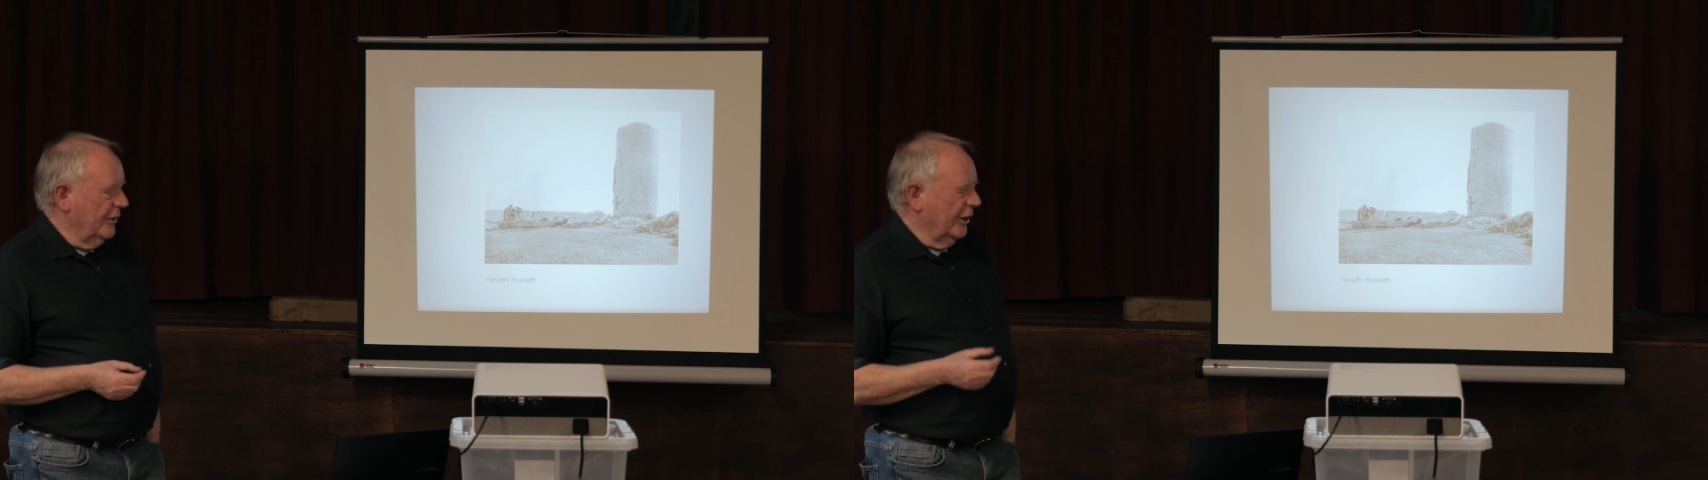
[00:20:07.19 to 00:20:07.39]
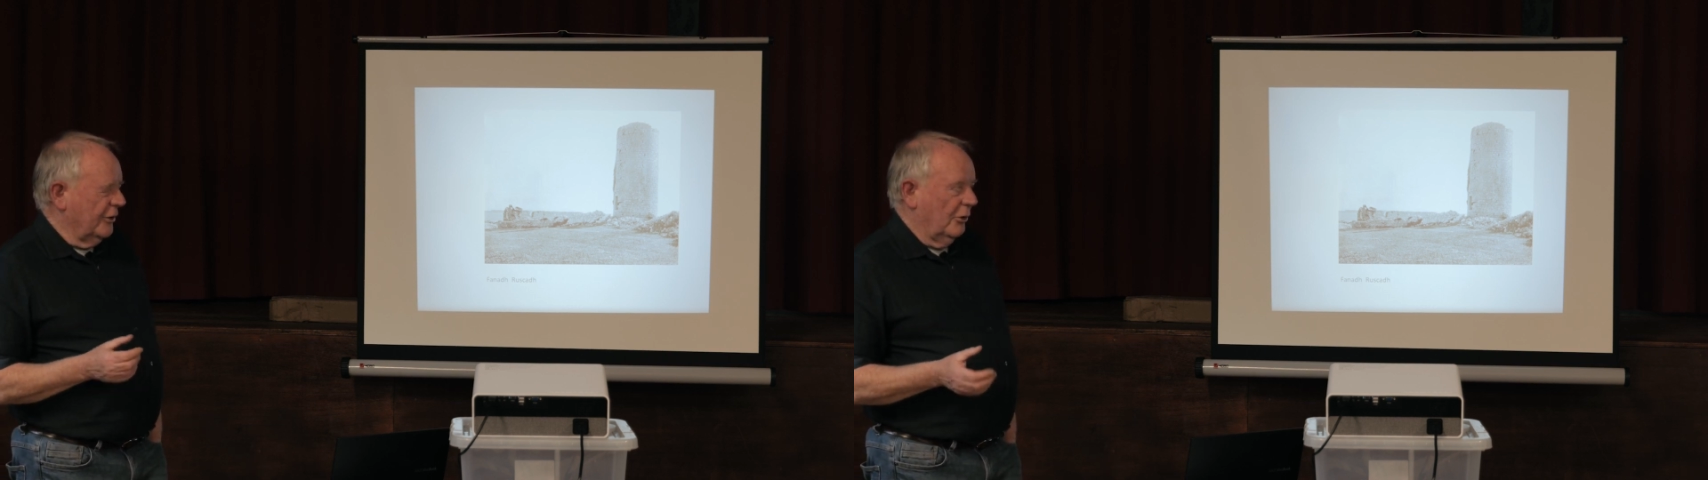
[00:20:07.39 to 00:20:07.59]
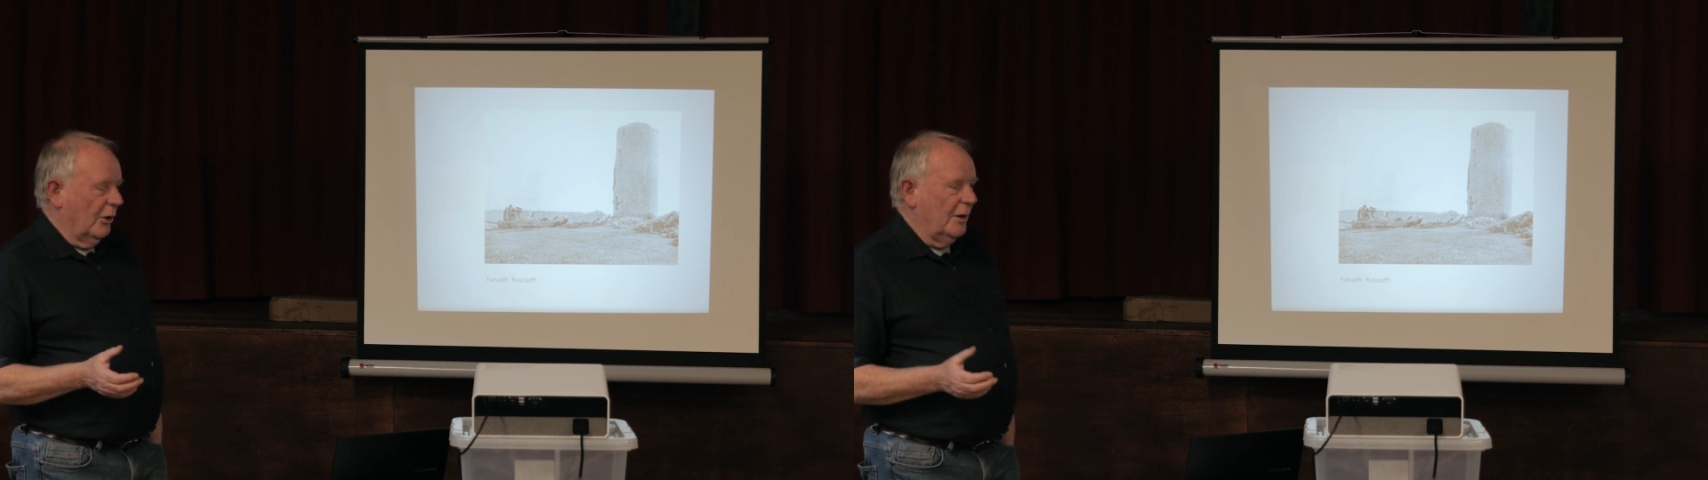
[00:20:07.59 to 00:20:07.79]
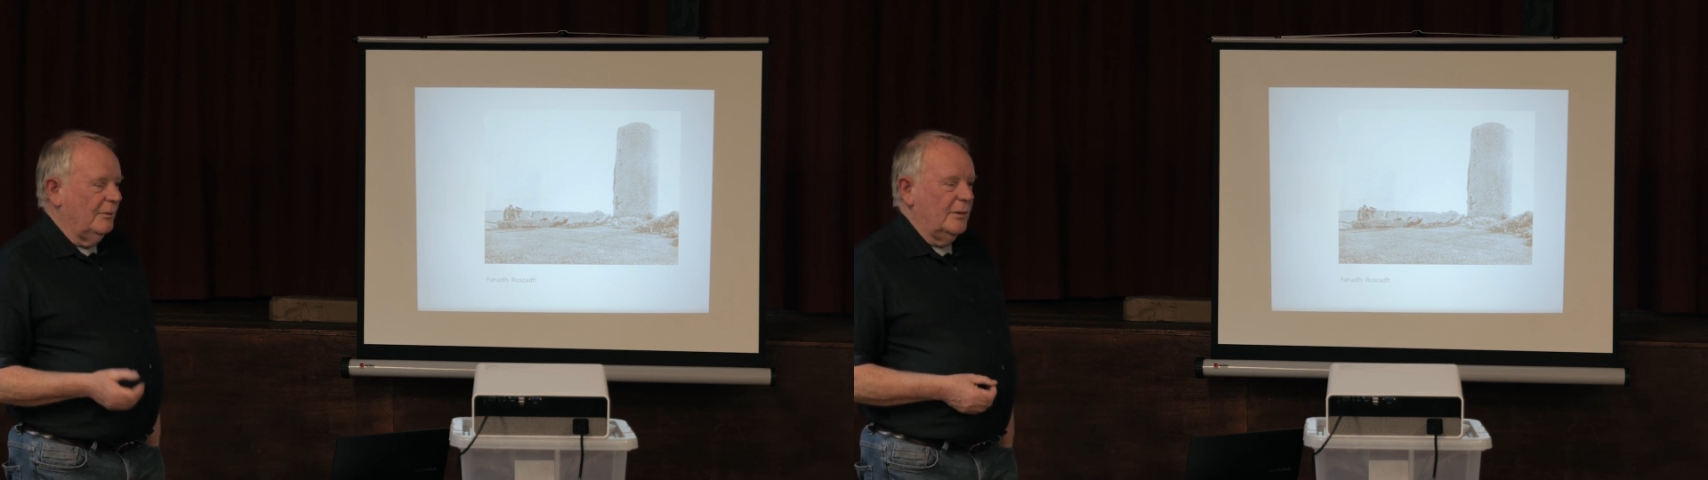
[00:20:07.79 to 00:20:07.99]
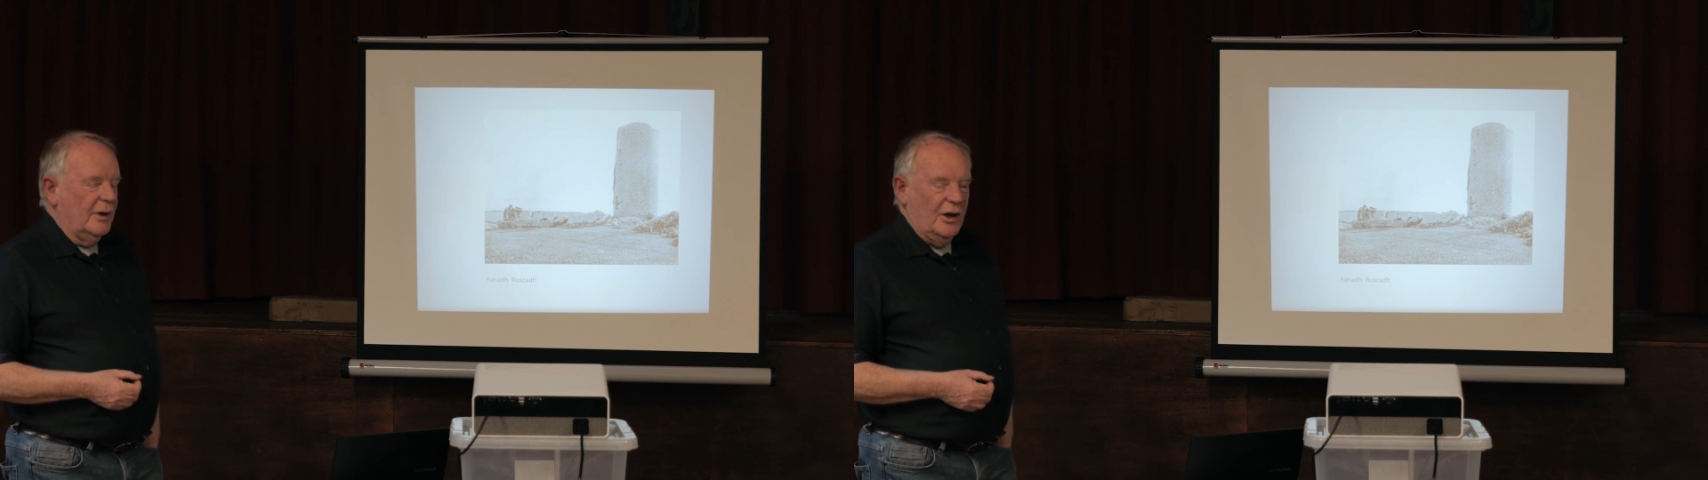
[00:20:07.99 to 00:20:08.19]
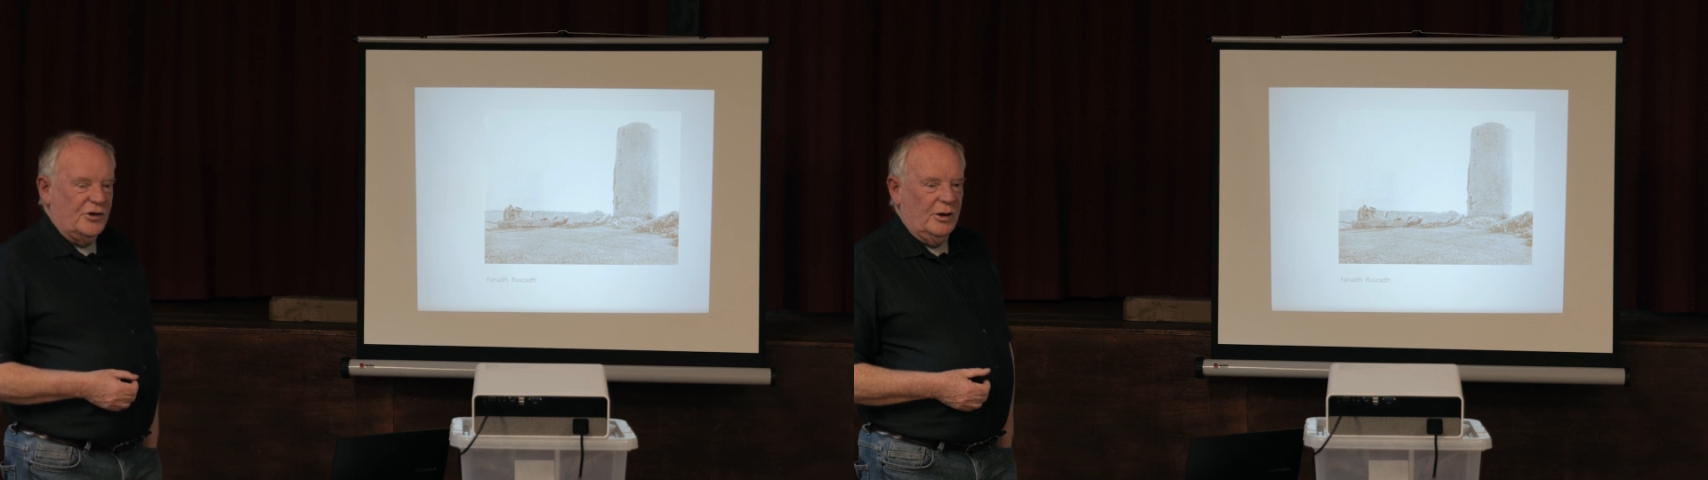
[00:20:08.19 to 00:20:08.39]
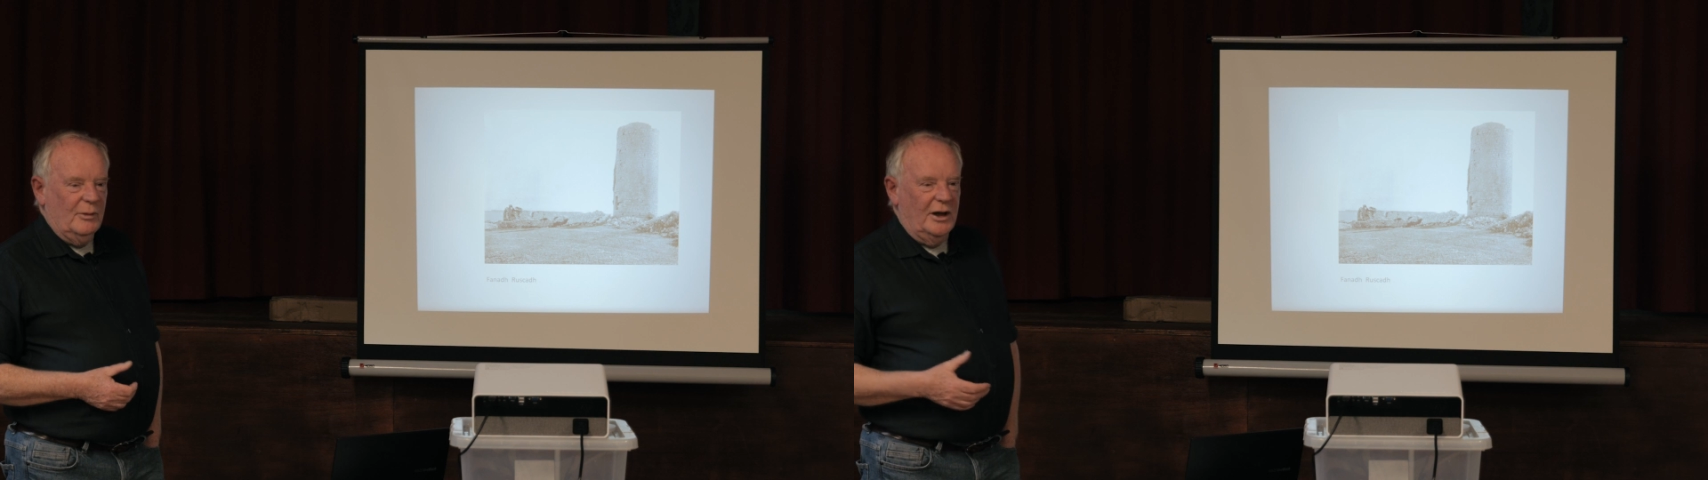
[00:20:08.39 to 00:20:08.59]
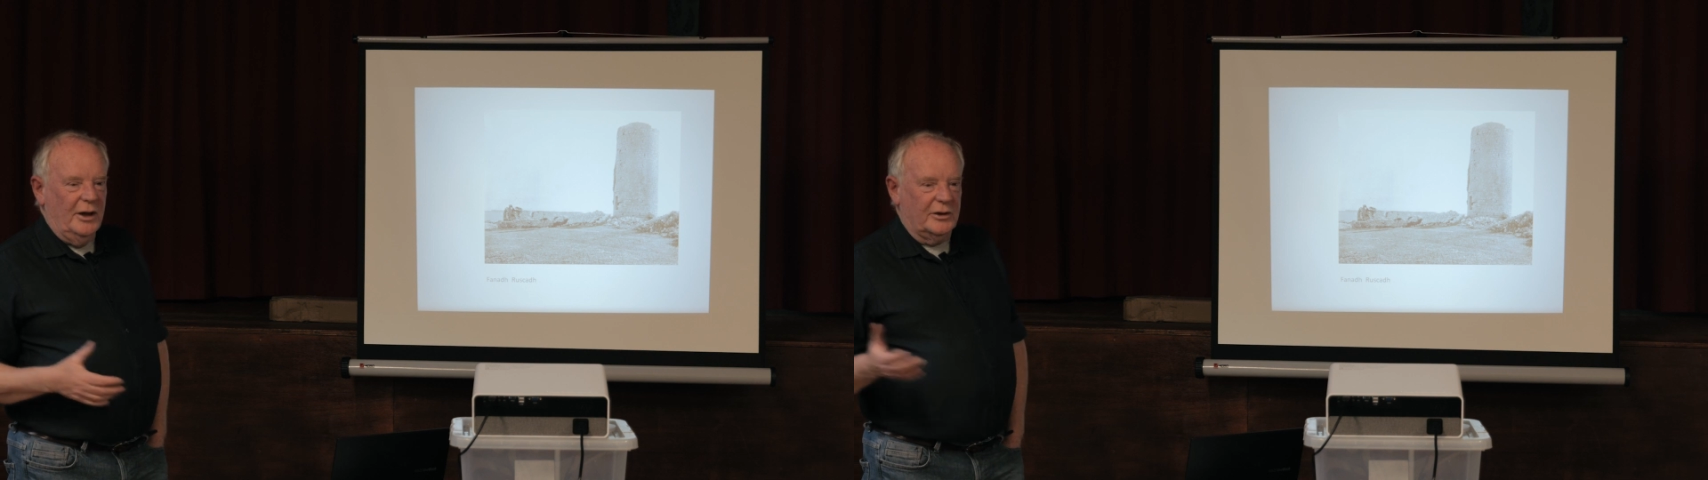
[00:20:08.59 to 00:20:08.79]

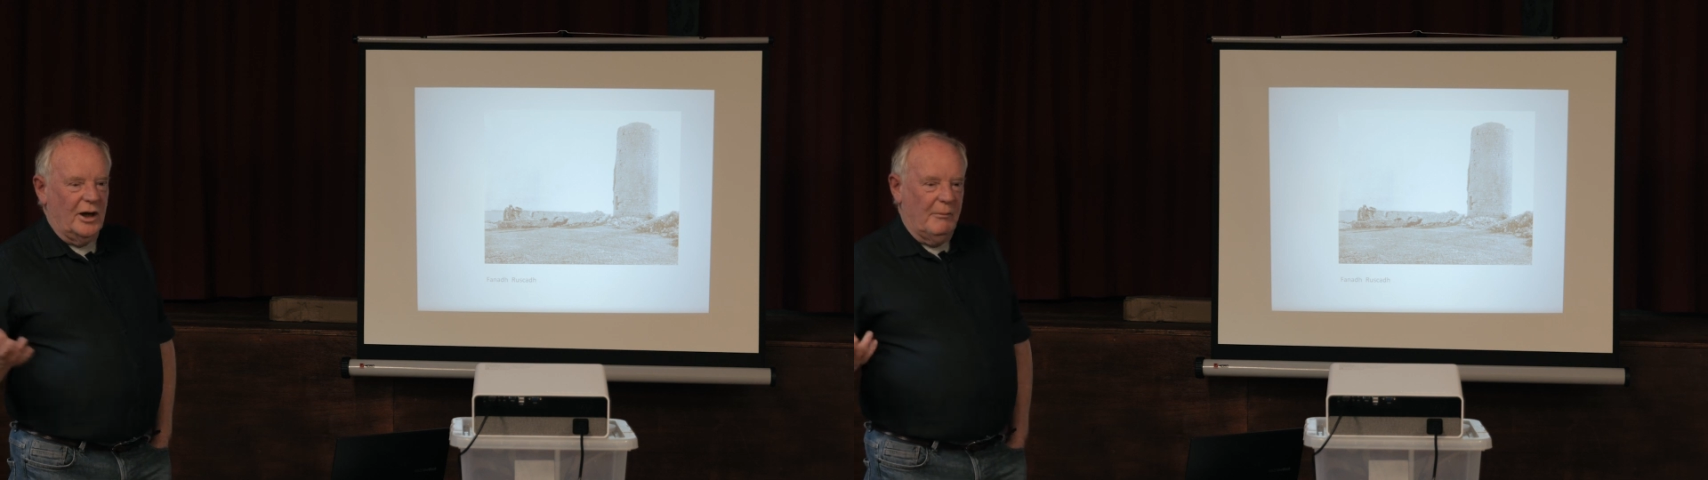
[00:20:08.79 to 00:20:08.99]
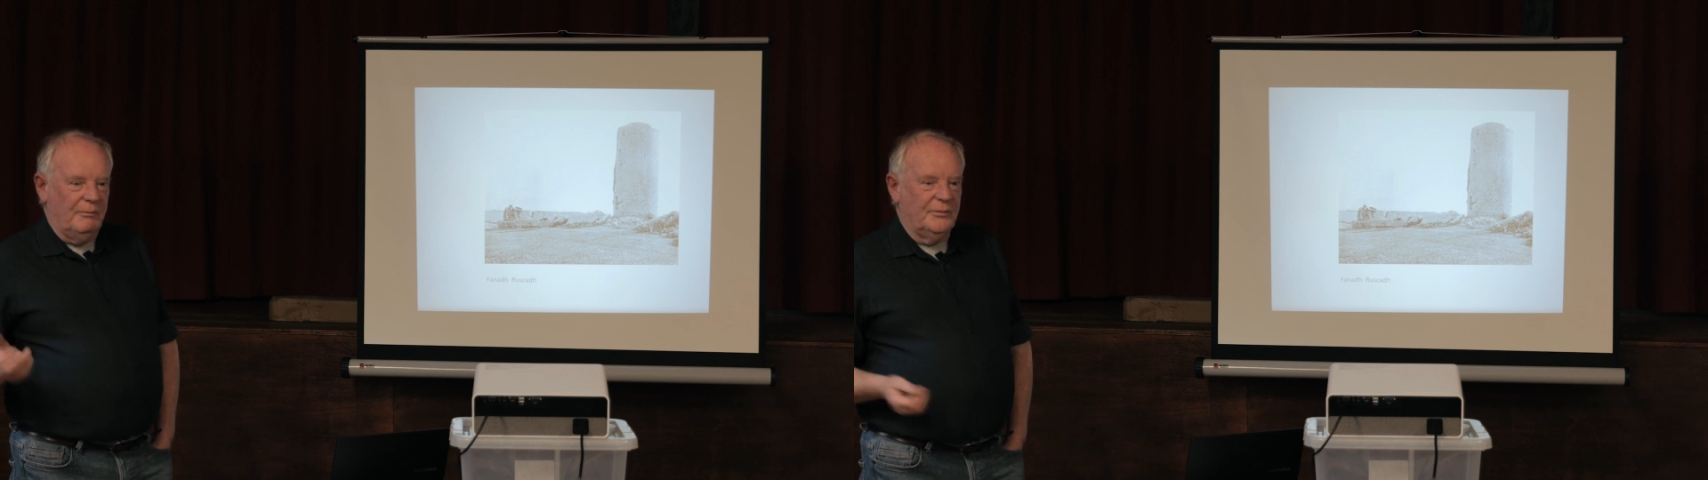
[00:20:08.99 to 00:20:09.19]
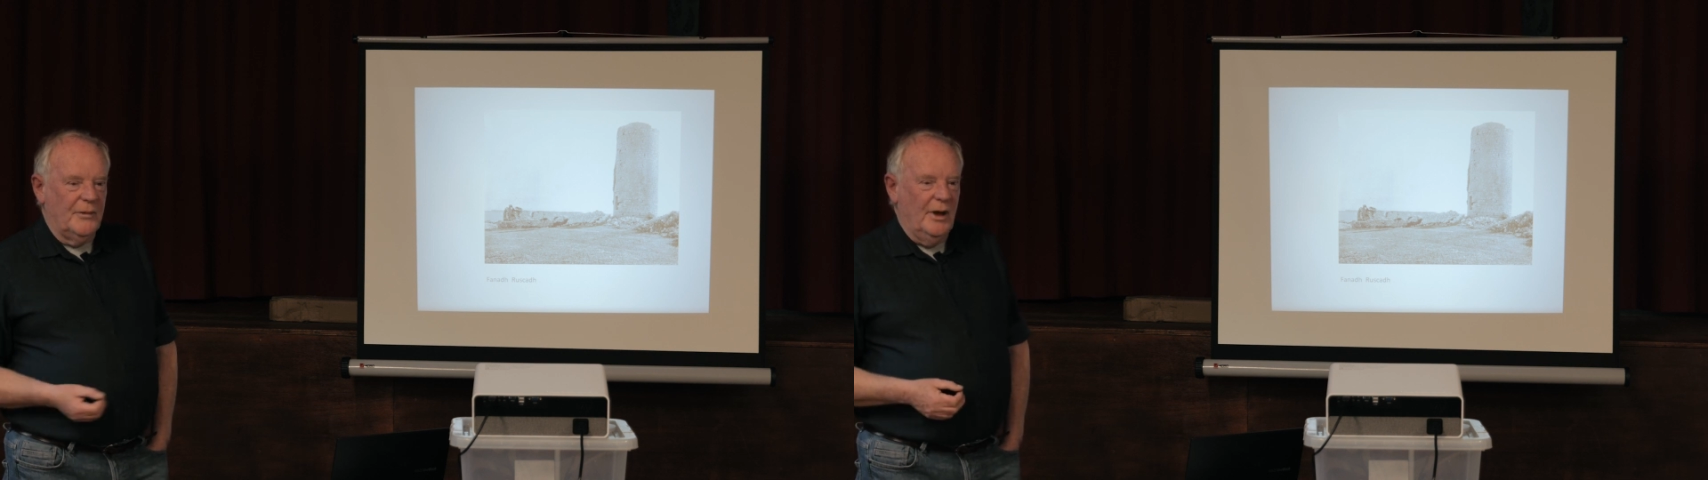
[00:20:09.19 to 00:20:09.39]
dickrua@gmail.com.